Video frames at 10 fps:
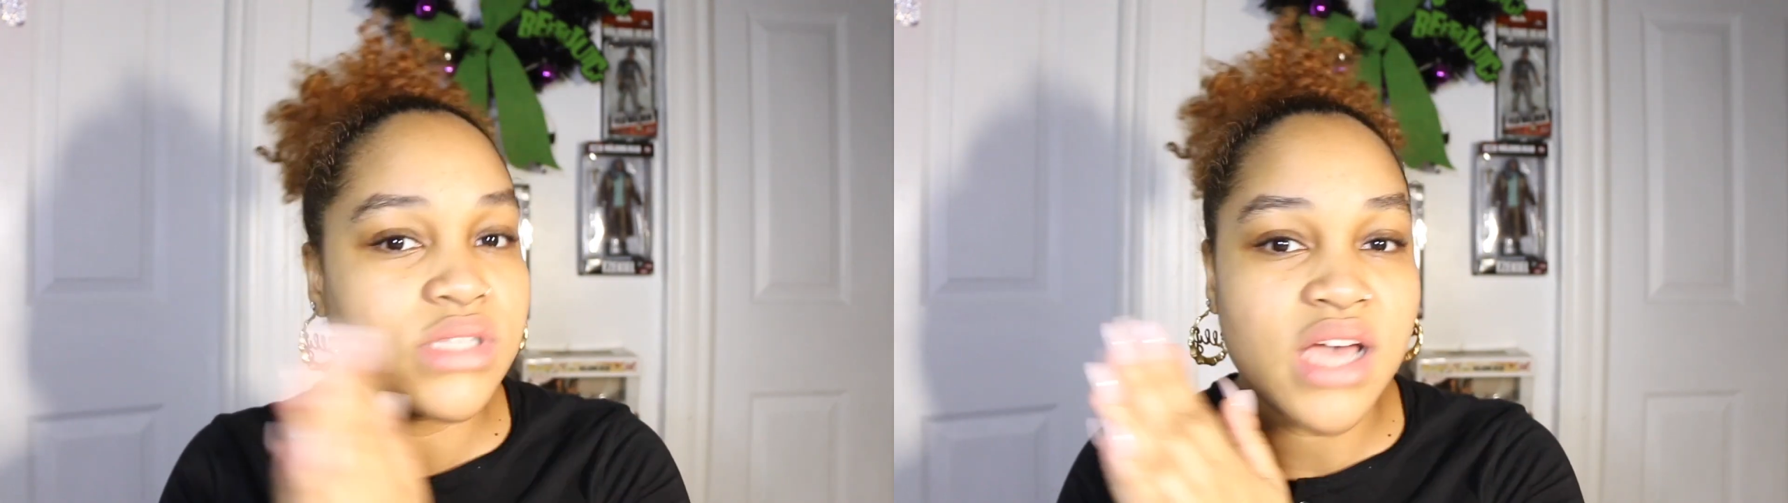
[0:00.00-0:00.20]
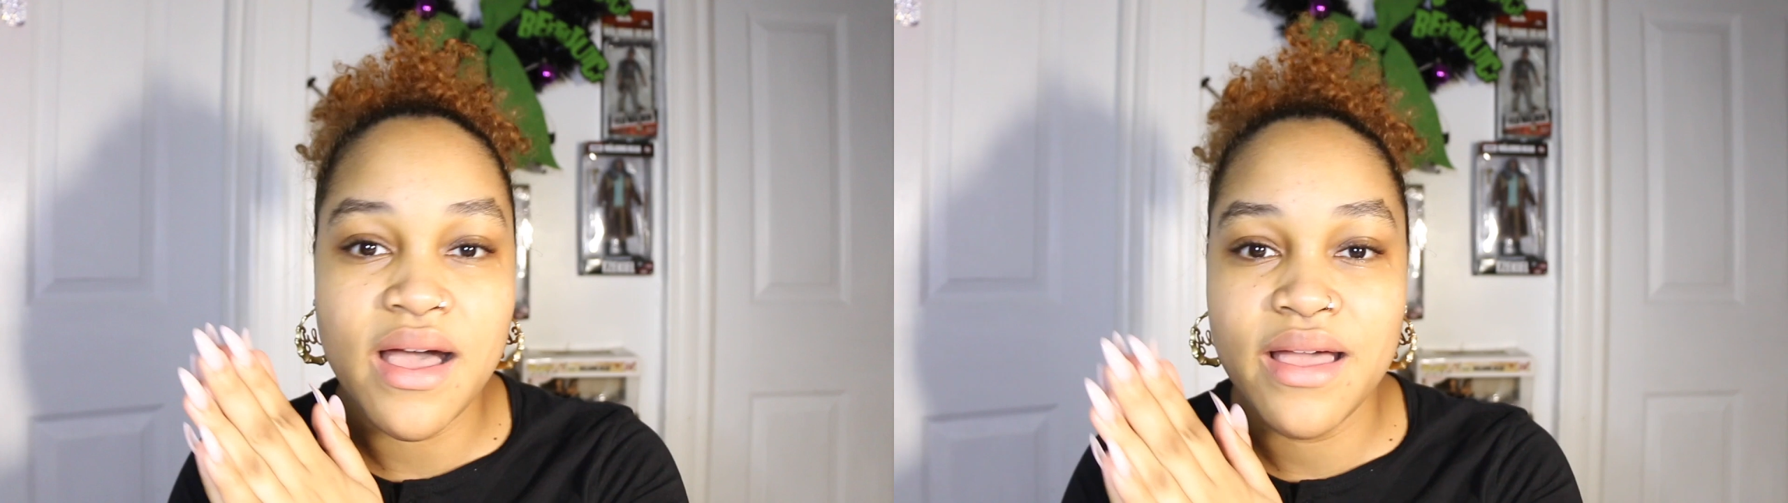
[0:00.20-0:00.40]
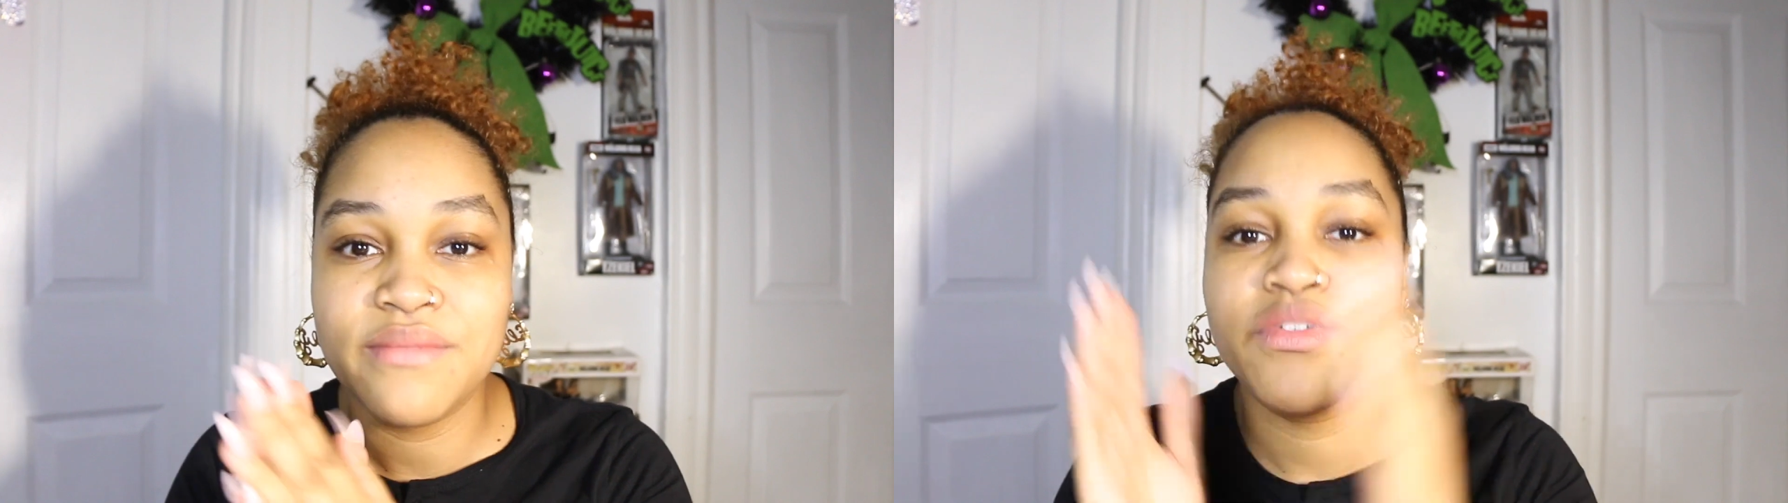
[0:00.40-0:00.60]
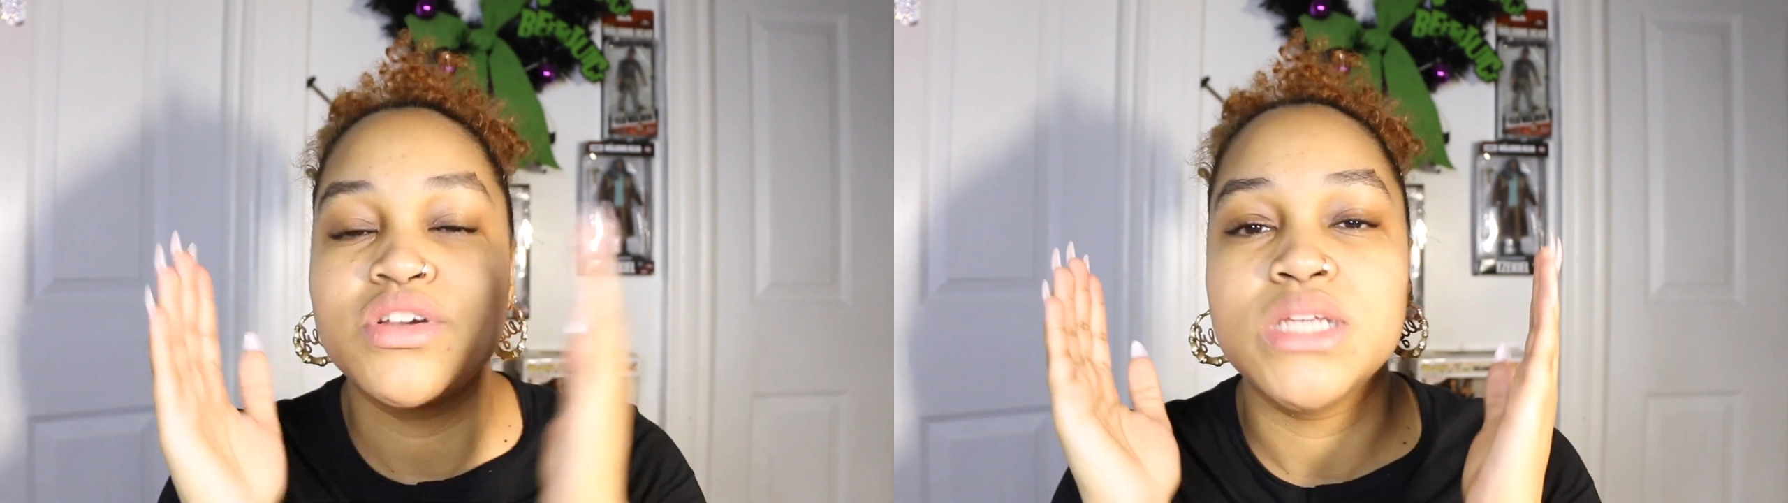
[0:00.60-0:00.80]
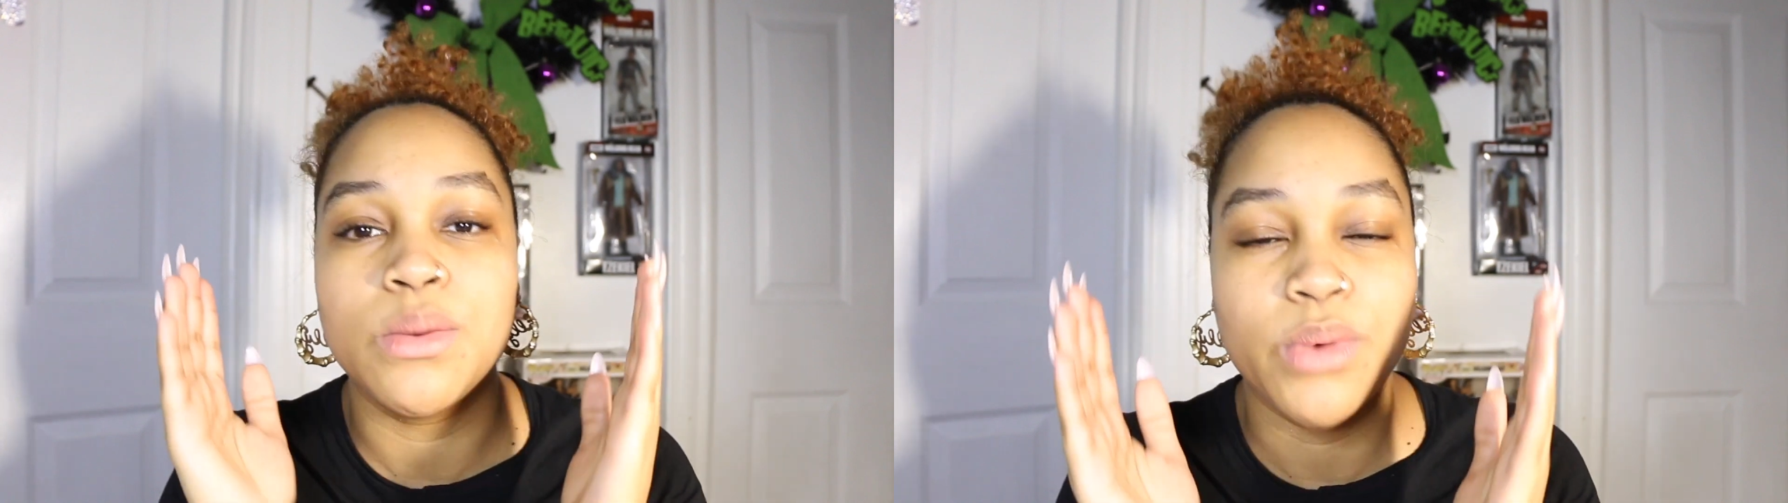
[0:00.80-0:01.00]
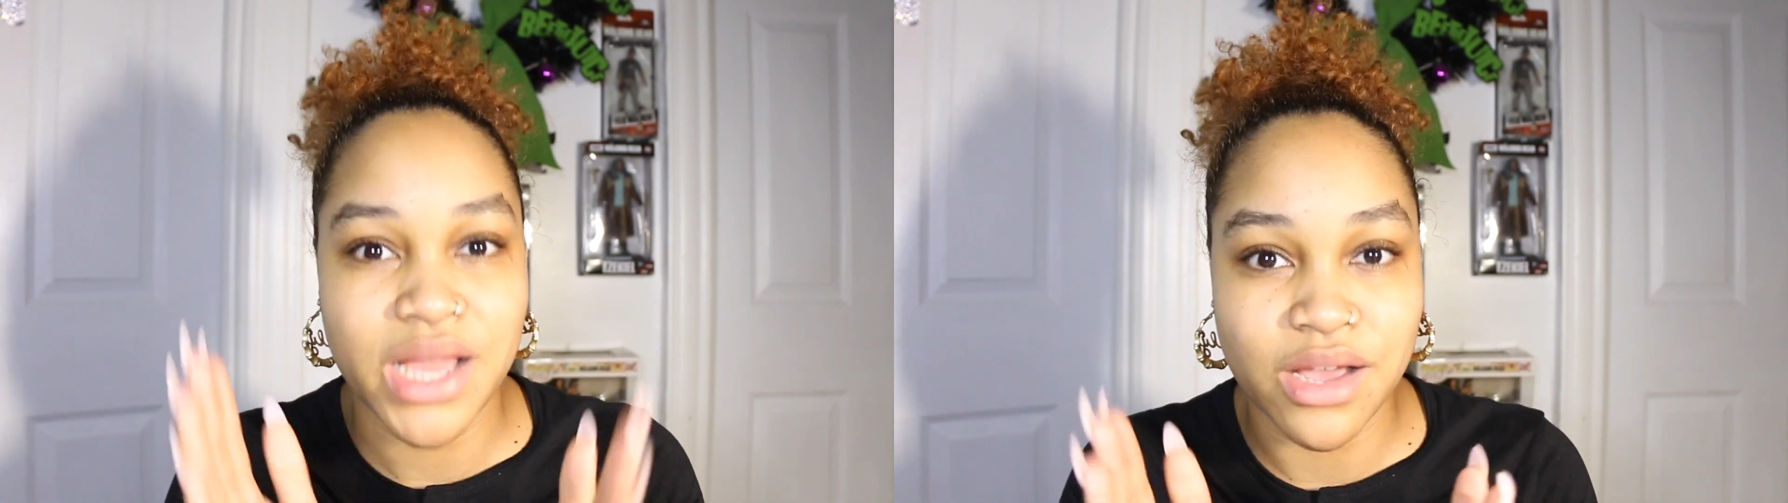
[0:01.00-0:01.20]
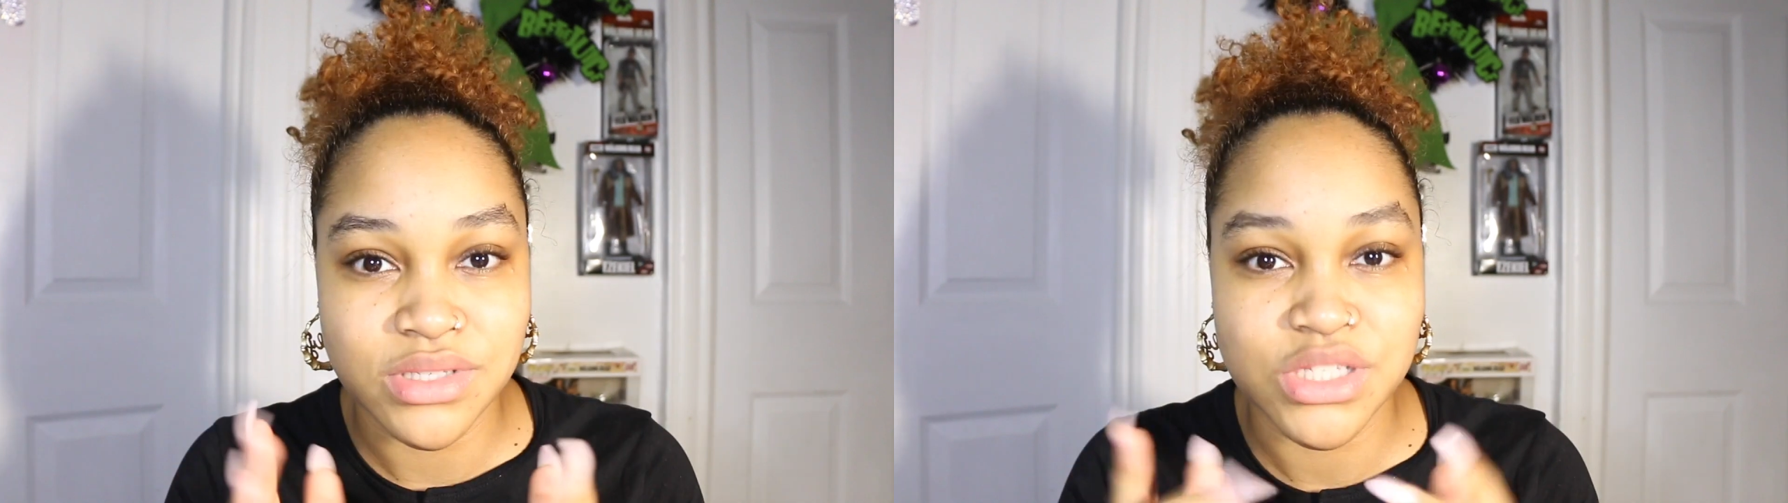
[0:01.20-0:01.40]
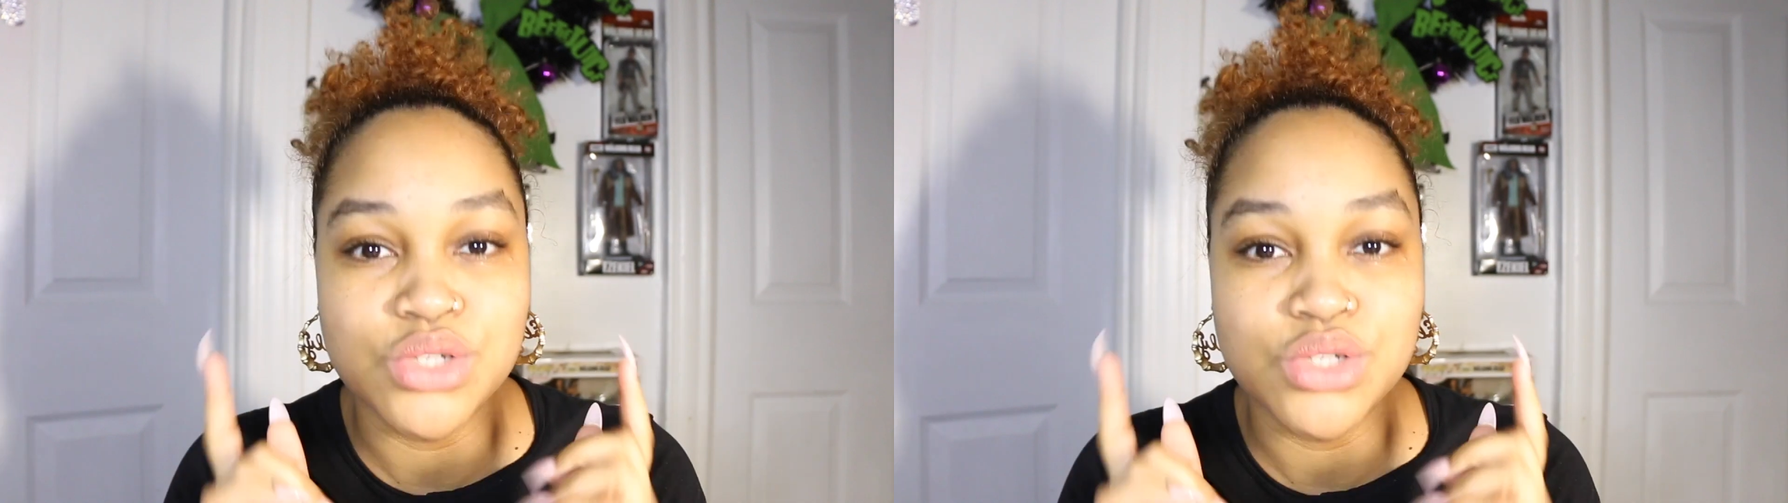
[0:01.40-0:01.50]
time for someone else.